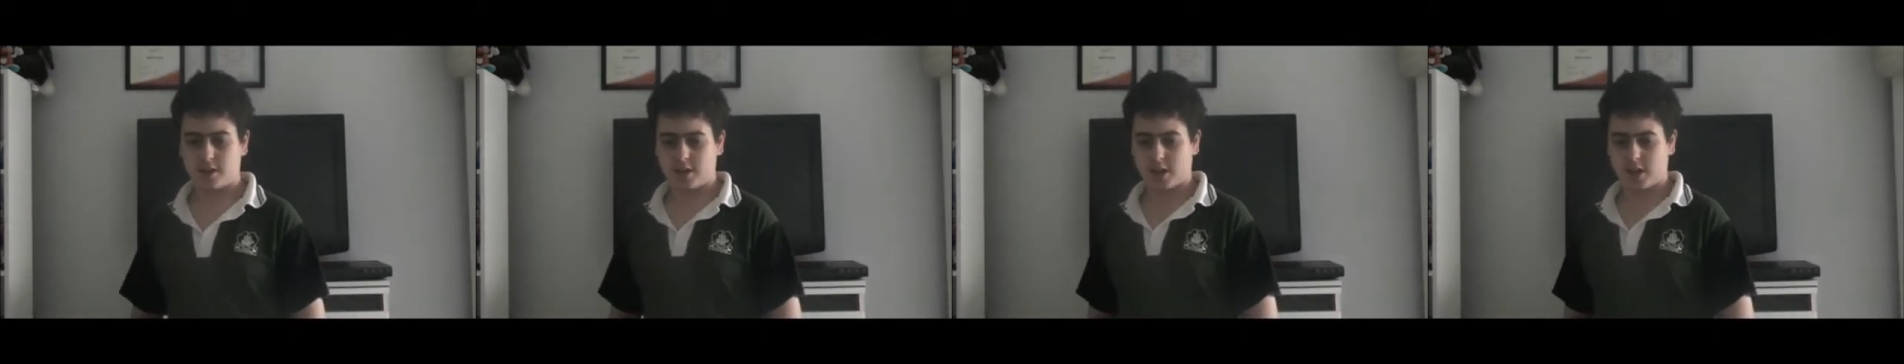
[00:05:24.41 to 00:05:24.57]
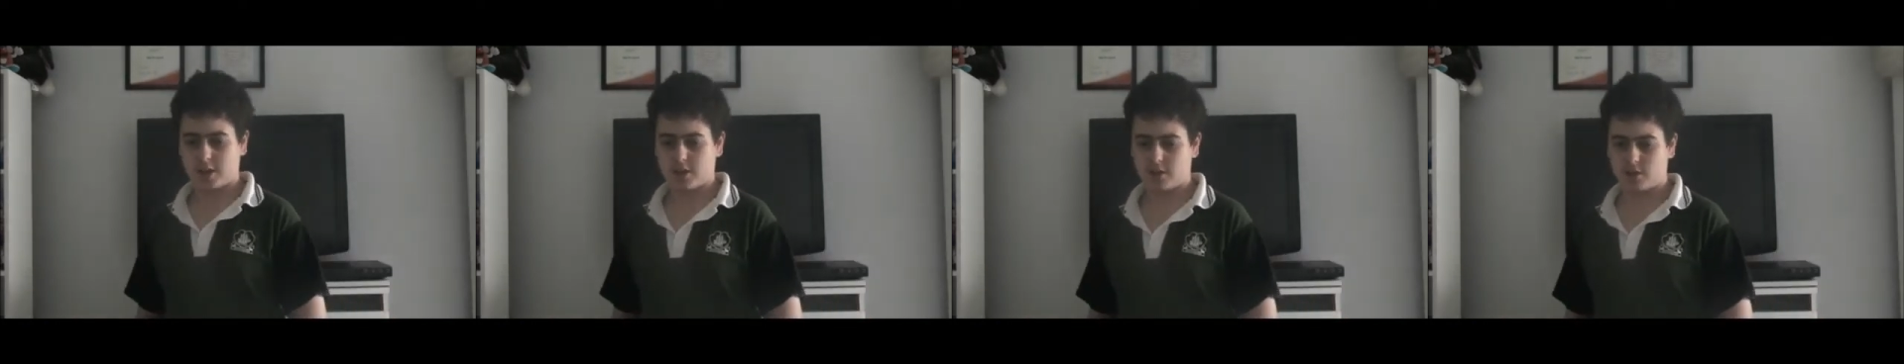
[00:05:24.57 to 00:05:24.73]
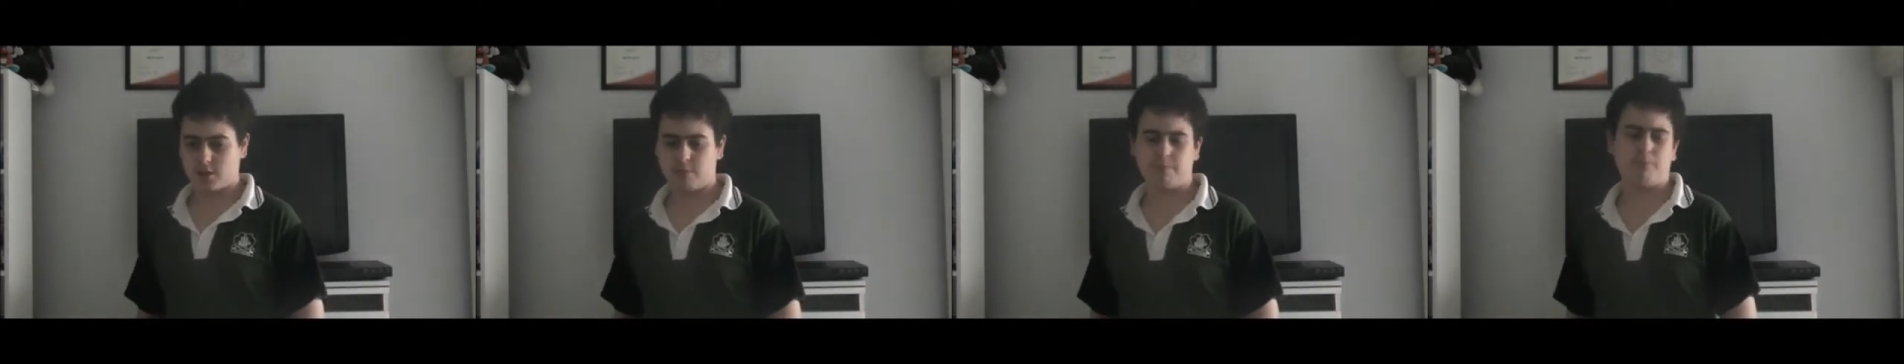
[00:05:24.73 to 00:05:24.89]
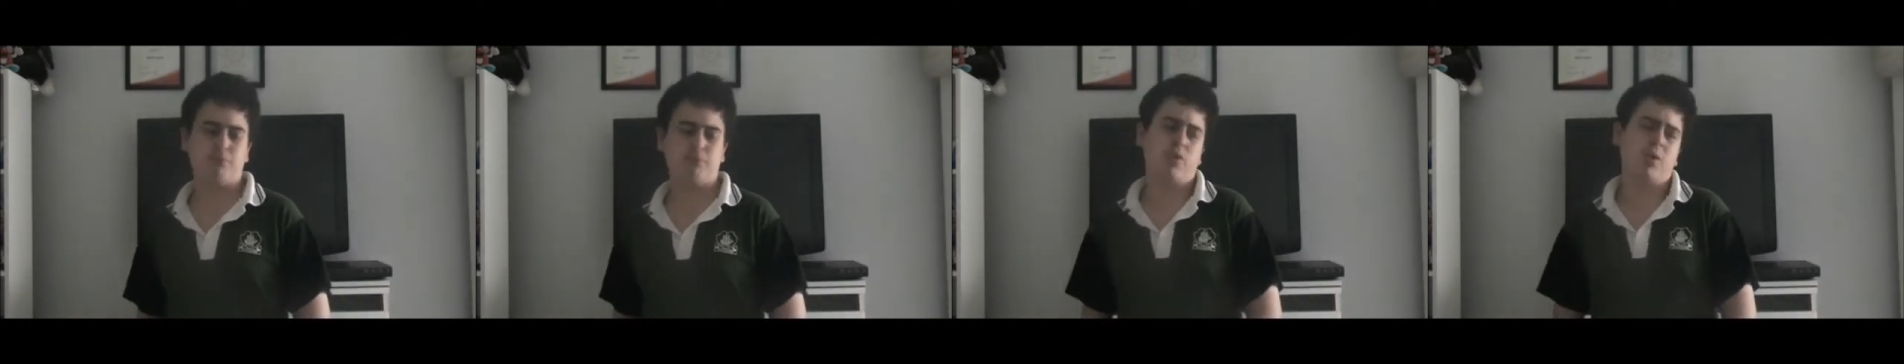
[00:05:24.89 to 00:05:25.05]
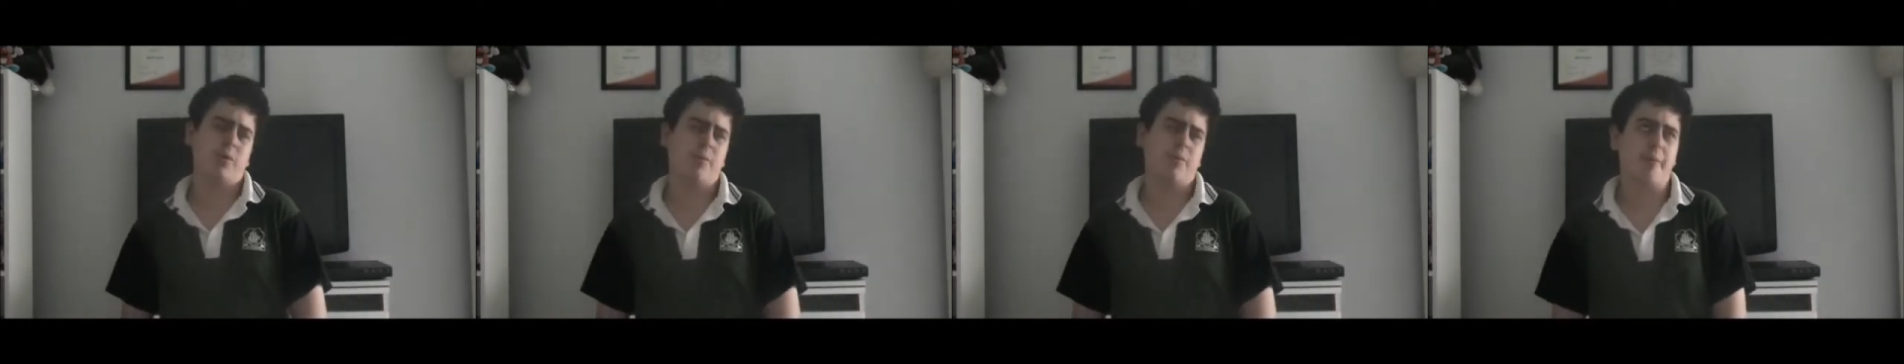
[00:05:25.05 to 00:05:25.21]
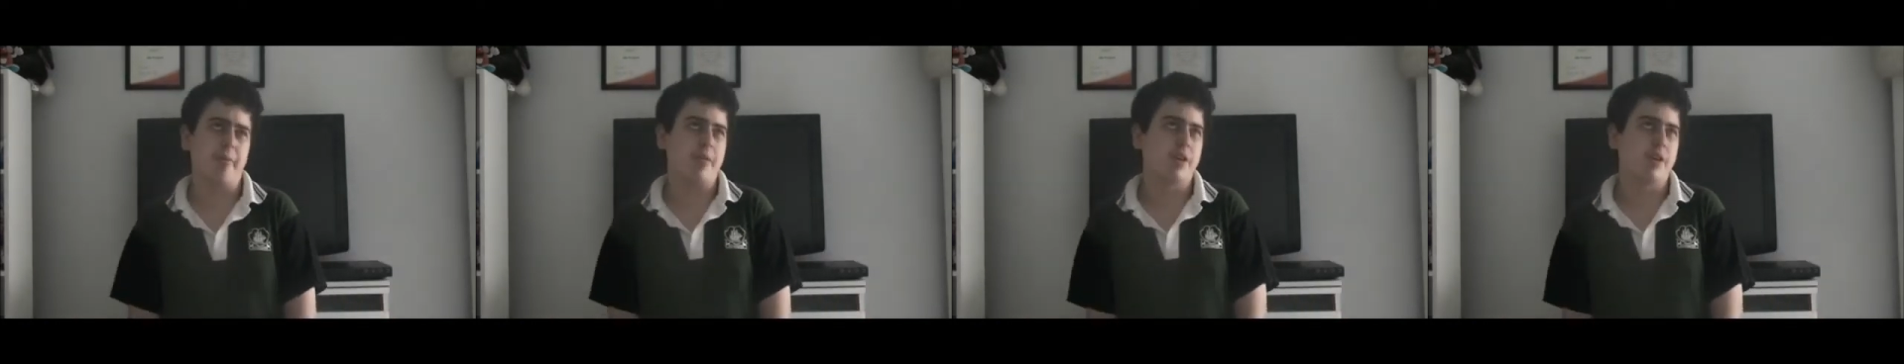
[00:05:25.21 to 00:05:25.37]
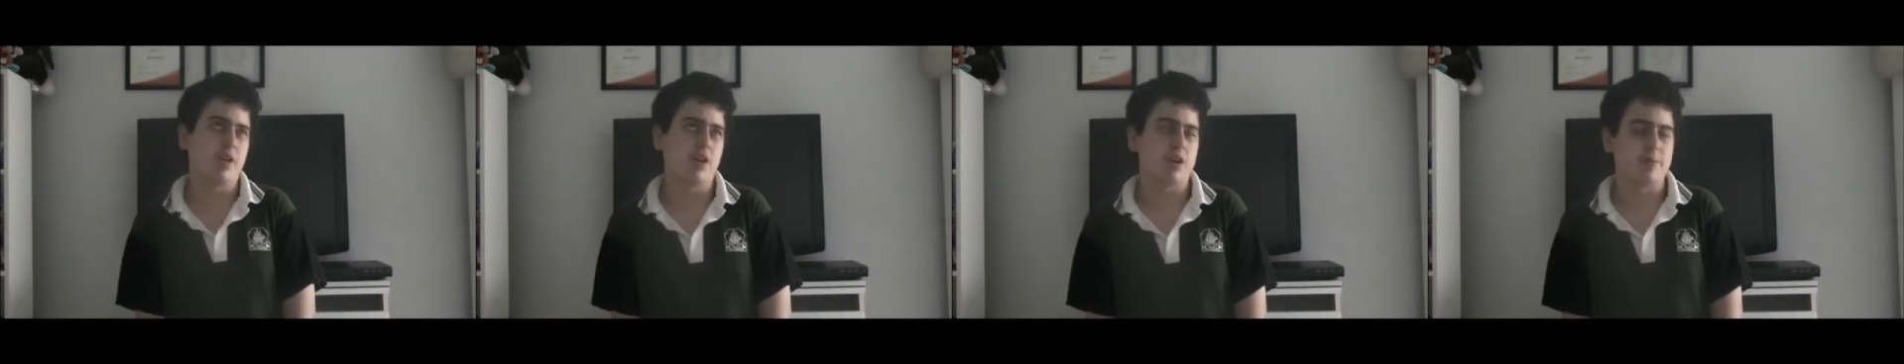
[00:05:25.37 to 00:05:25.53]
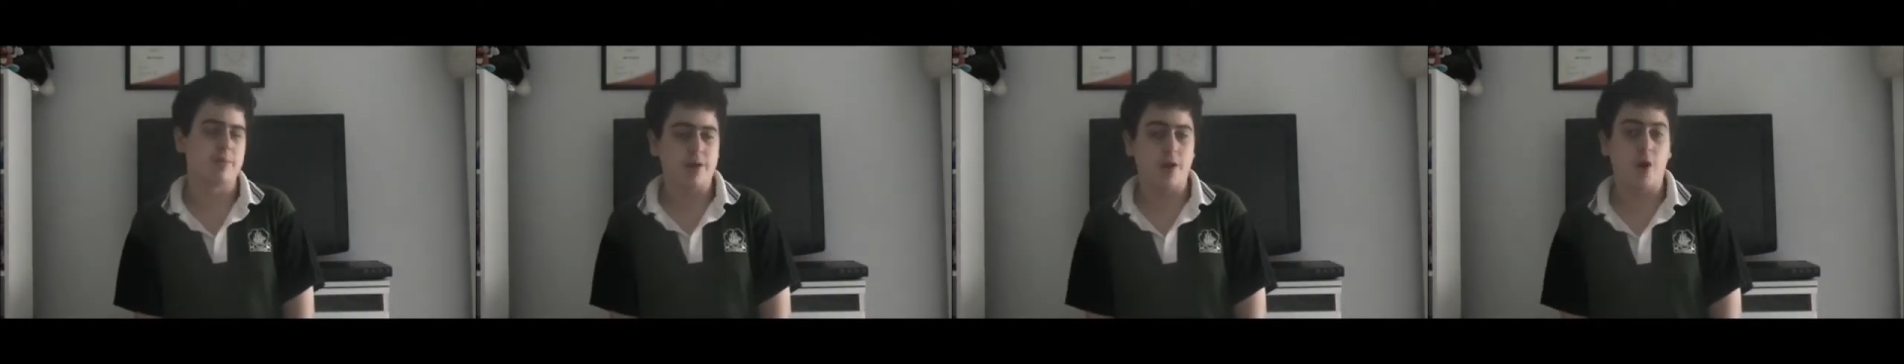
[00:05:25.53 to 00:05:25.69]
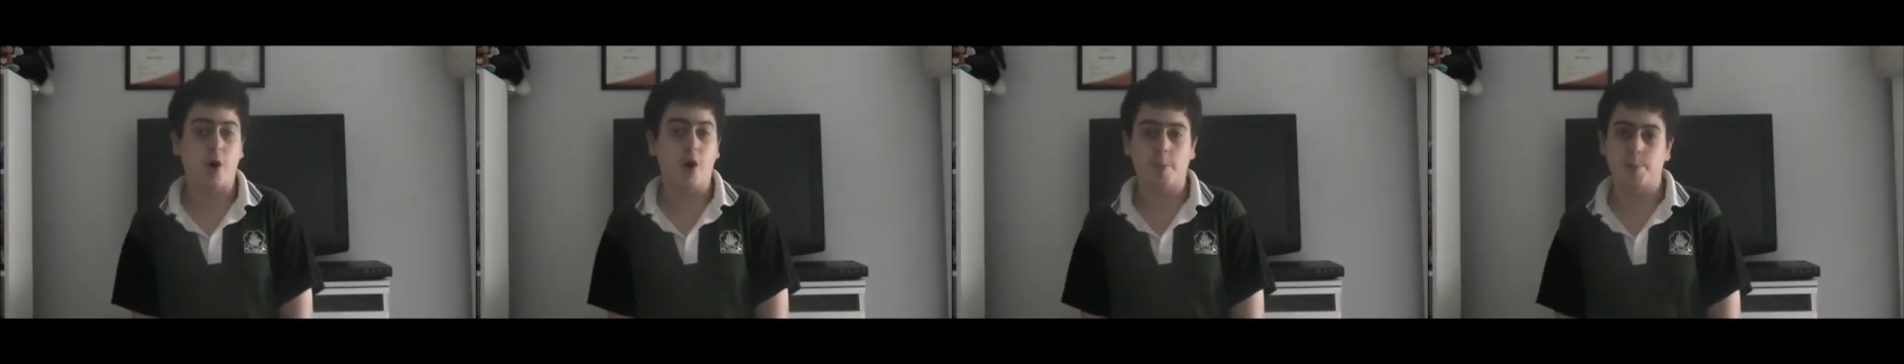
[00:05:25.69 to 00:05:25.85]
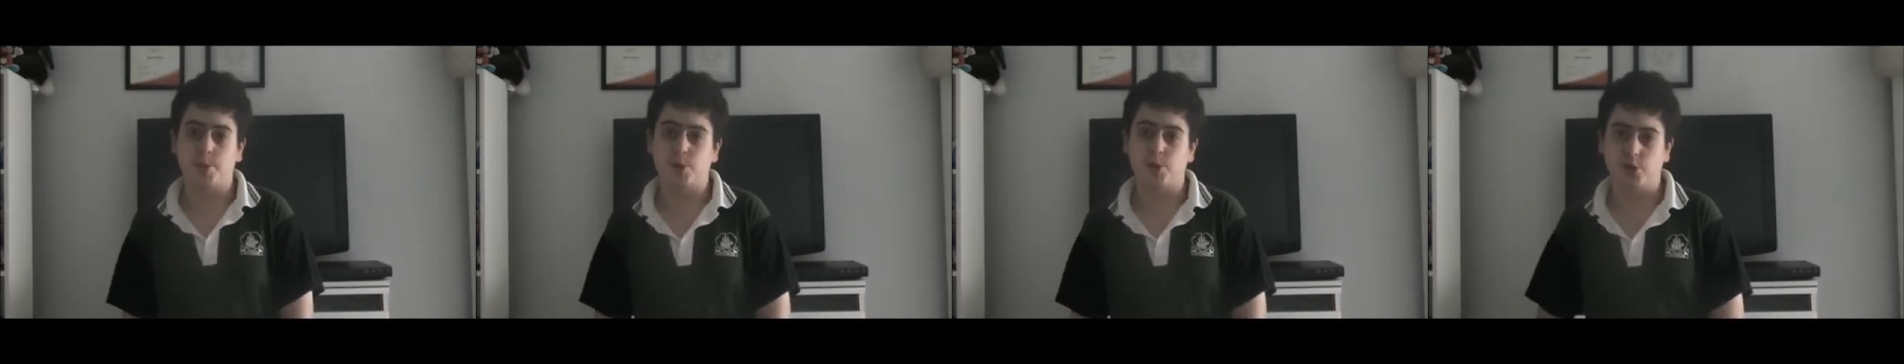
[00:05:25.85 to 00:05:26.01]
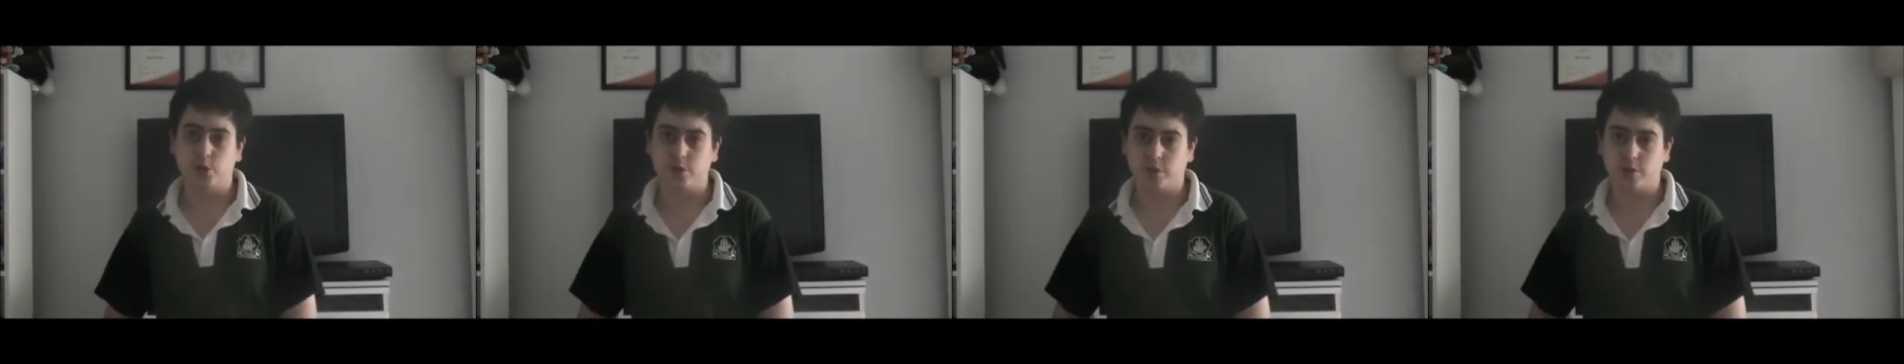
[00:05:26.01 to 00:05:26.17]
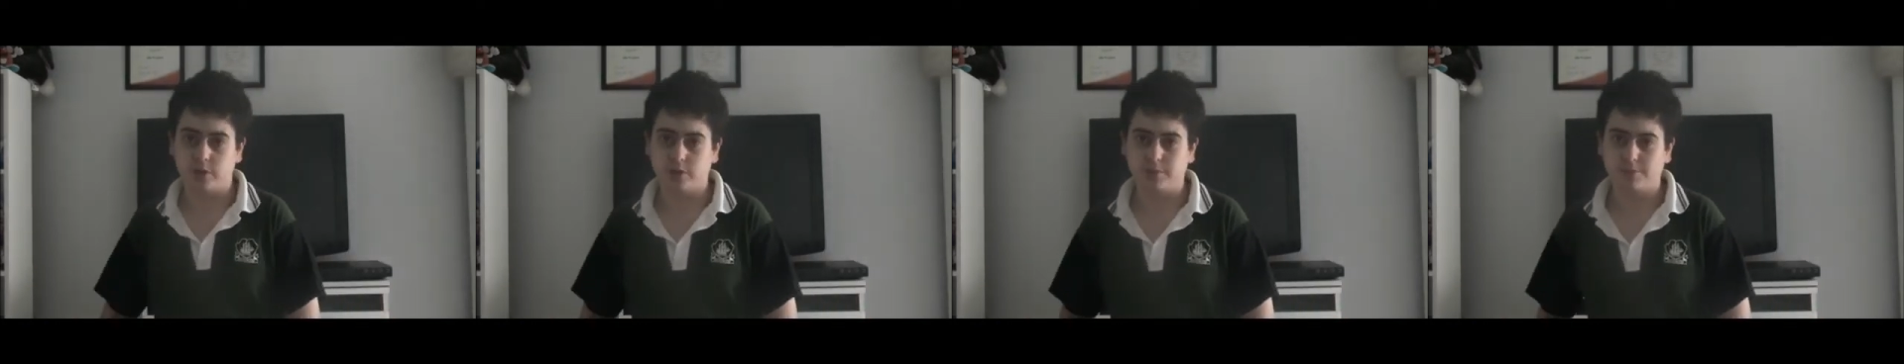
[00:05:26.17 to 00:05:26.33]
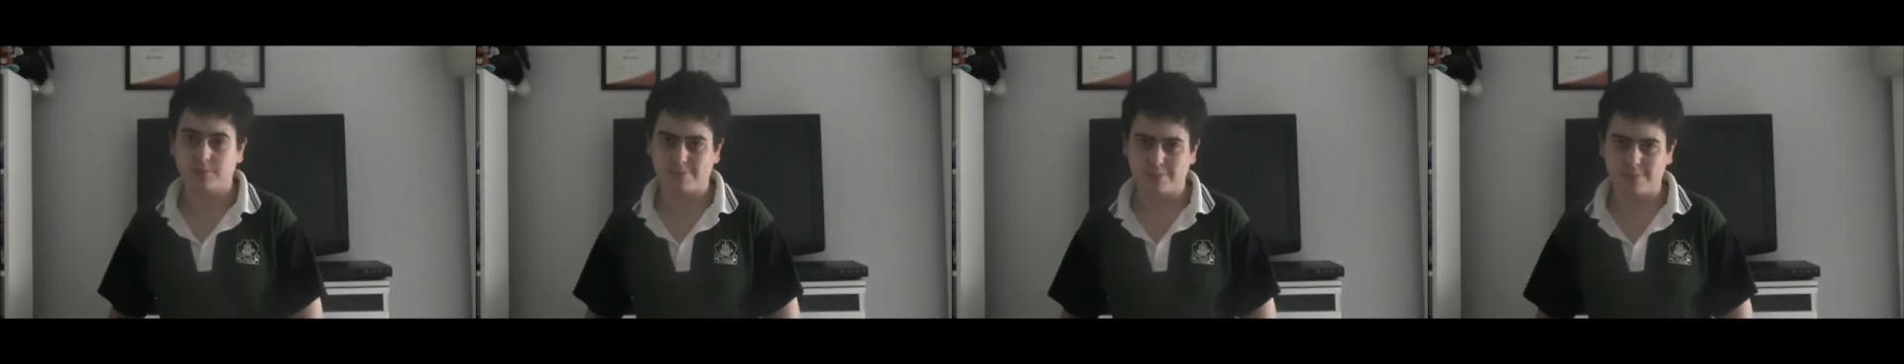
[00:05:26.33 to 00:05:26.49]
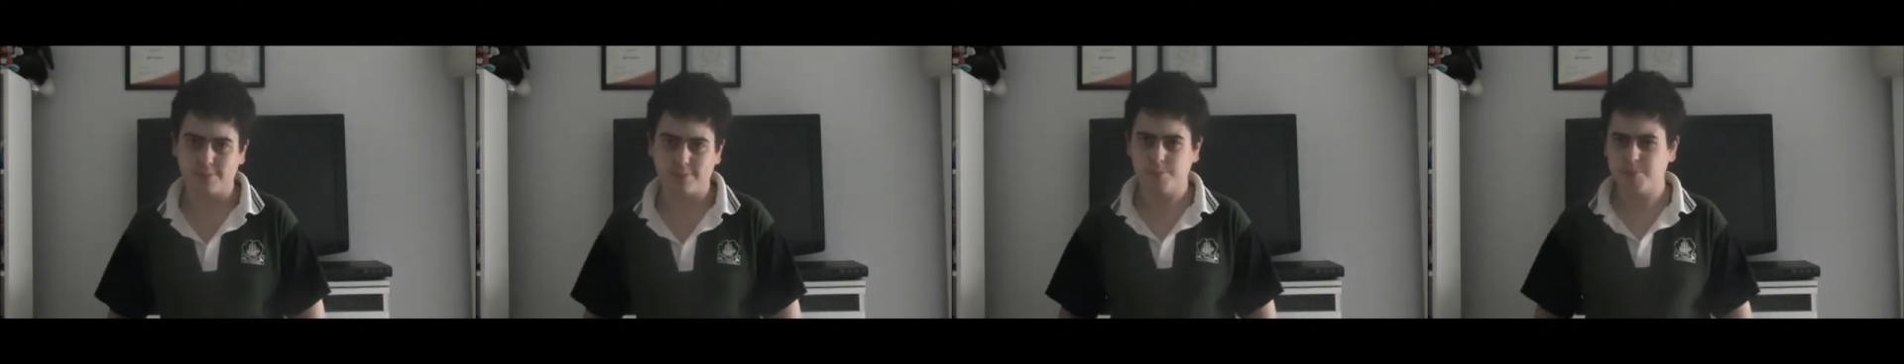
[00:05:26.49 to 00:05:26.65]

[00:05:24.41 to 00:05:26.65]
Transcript: That's probably going to be optional.